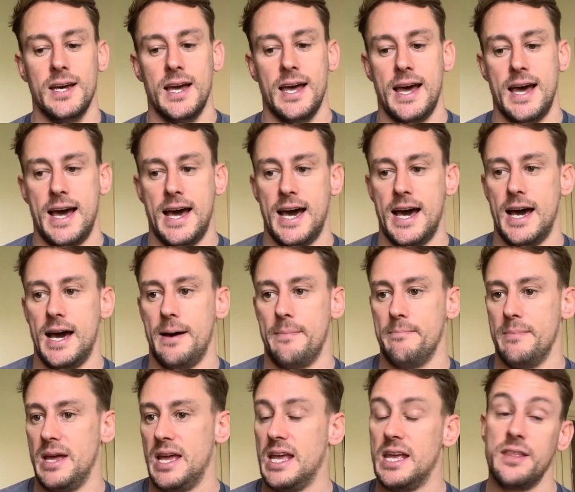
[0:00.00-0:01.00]

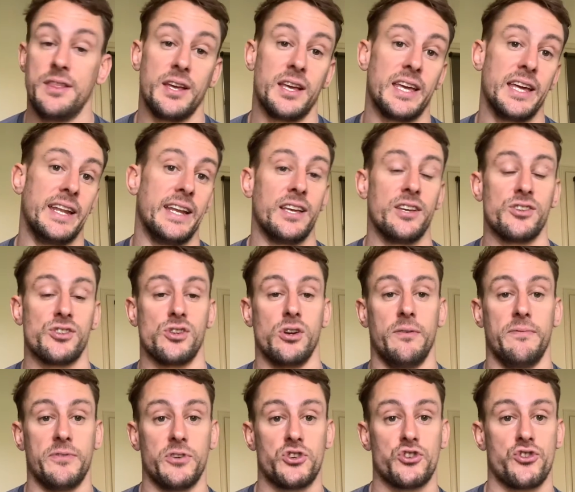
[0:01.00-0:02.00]
either getting yourself
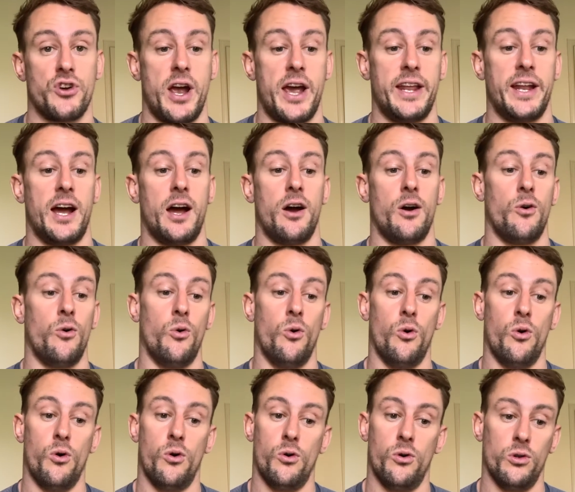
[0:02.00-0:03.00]
a trainer
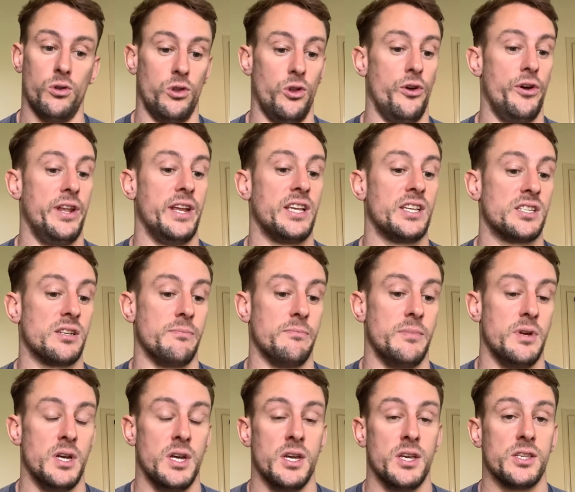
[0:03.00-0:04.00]
or learning
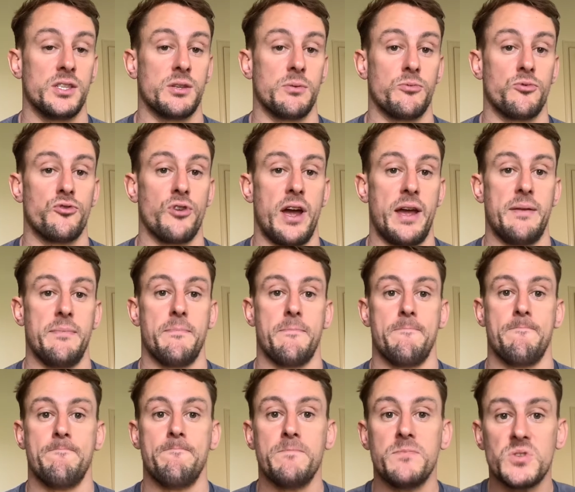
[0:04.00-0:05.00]
some great
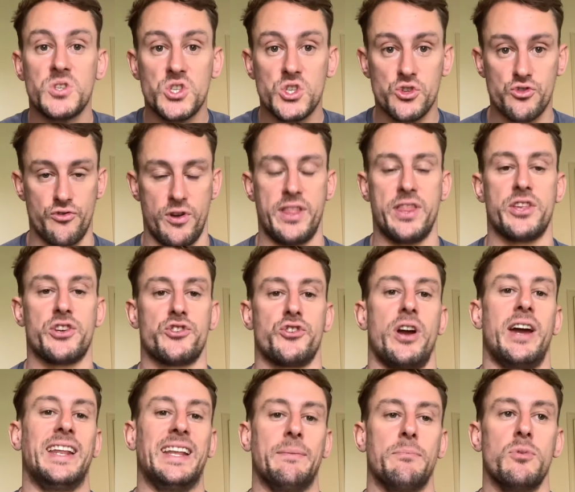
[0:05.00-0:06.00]
strength
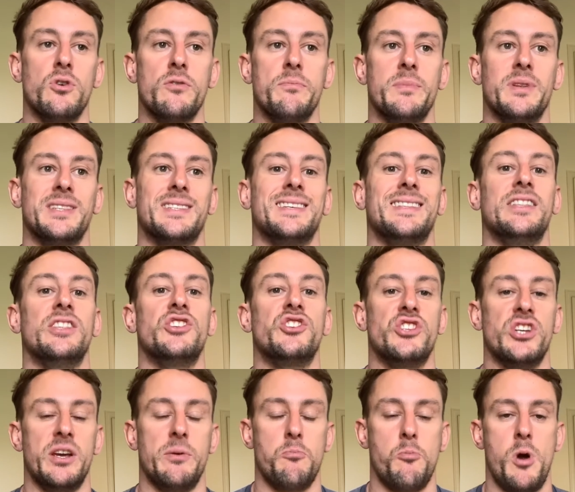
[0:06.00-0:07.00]
training movements in the
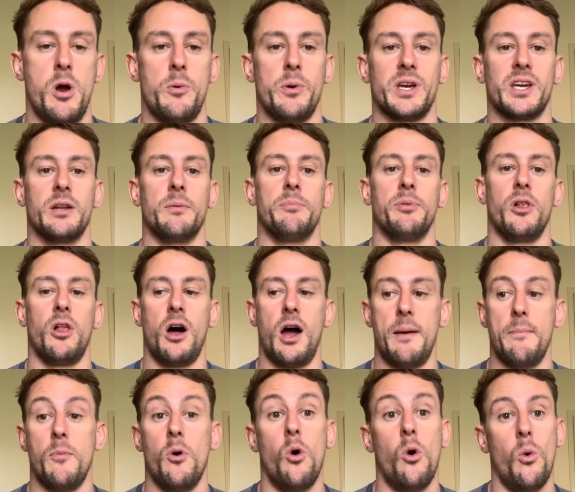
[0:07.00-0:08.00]
gym where we can apply
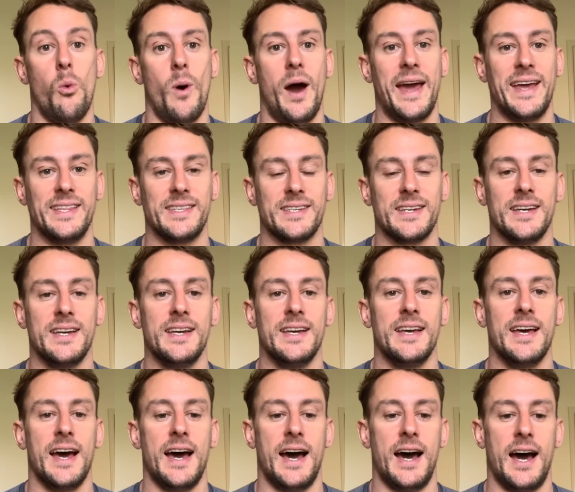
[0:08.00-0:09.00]
more weight
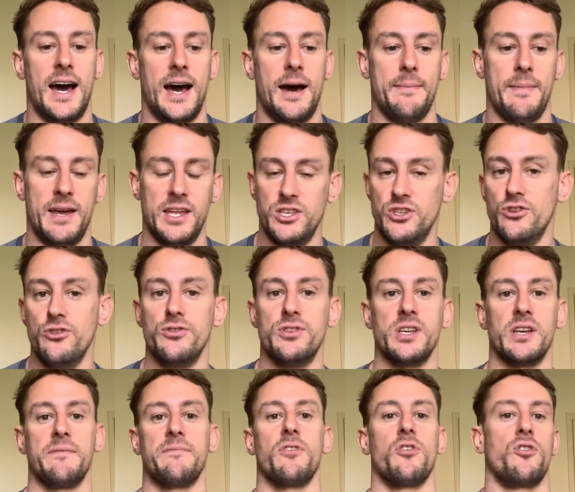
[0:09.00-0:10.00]
and
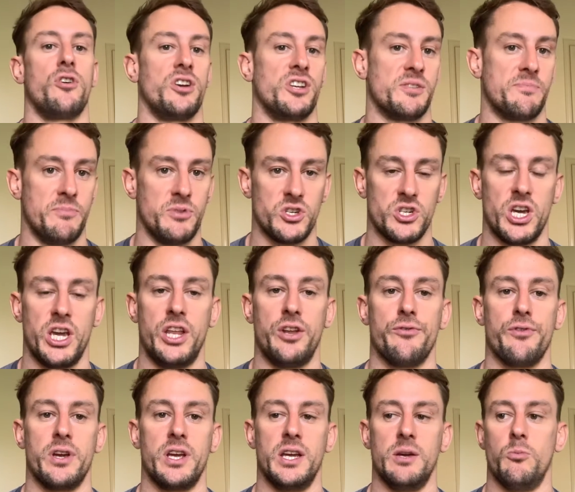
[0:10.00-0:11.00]
using various
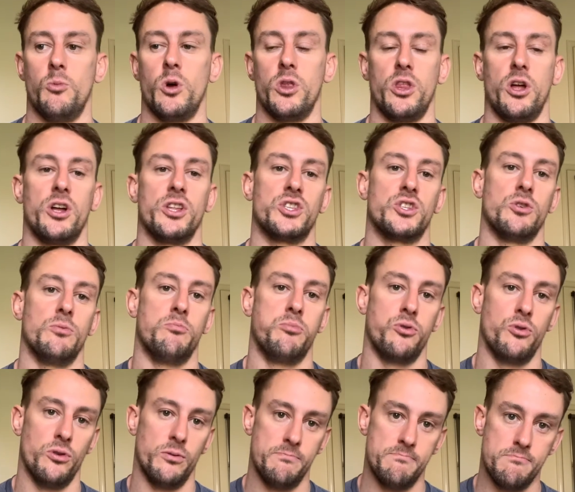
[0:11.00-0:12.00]
machinery and whatnot to
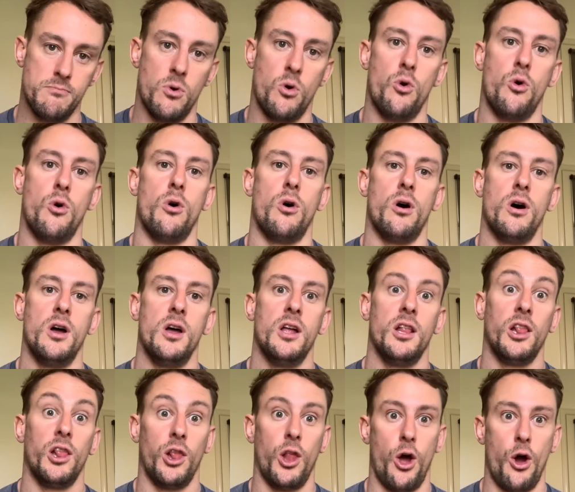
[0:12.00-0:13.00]
put more
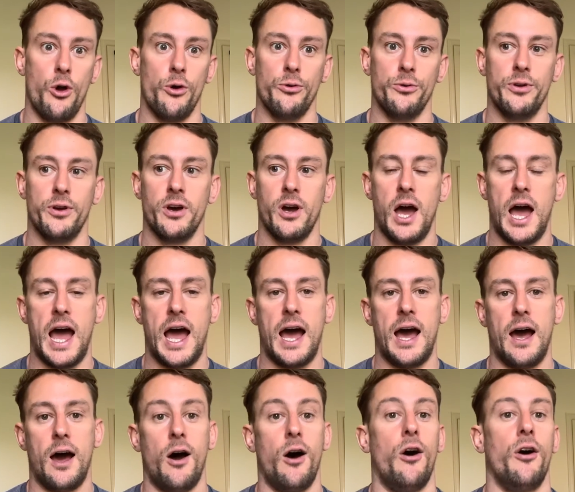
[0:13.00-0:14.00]
load
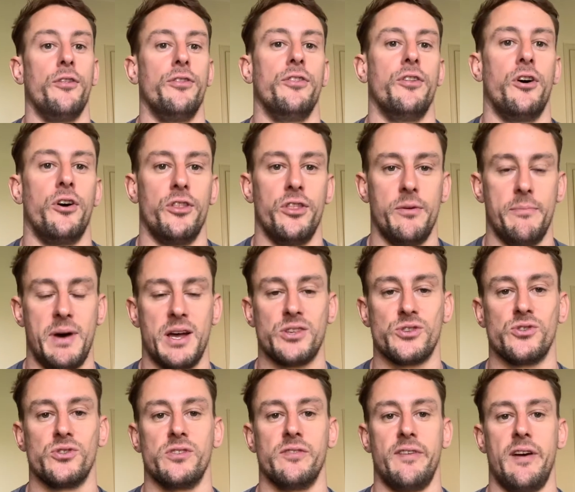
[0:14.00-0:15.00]
on the
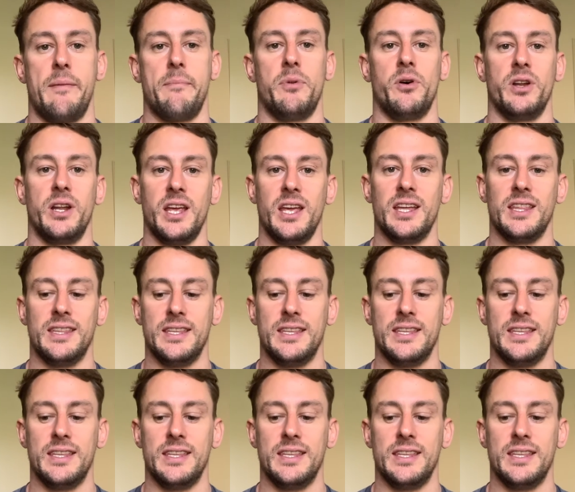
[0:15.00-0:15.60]
muscles of our body